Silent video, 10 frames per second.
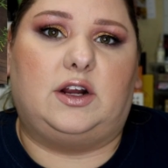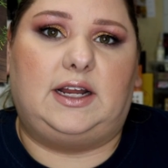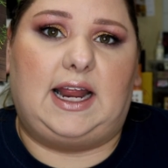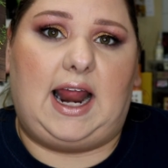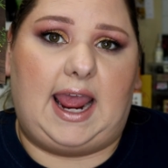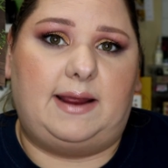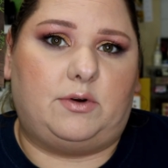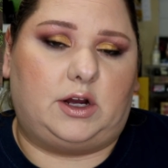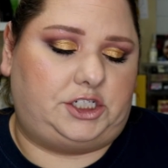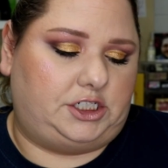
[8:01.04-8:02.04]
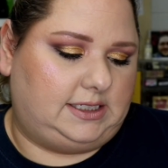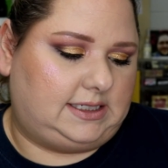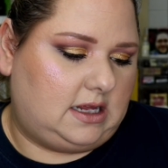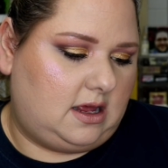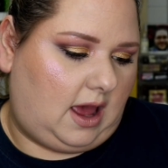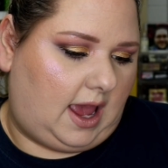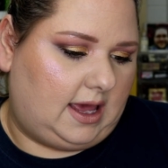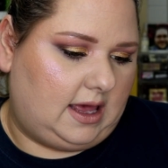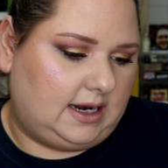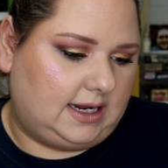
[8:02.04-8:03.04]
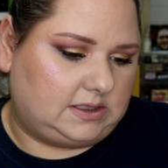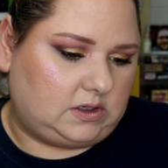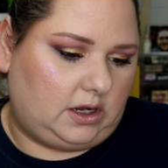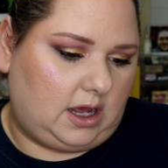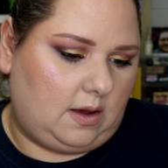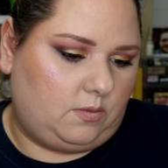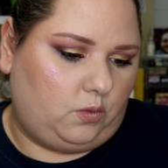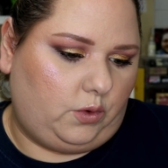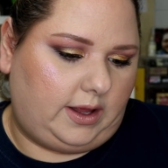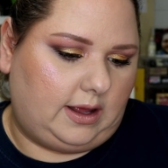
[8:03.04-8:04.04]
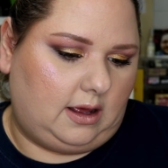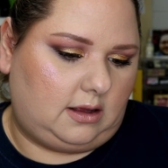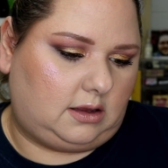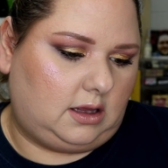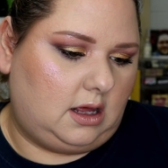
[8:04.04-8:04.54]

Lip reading: going to get 8 brushes, and it's going to come with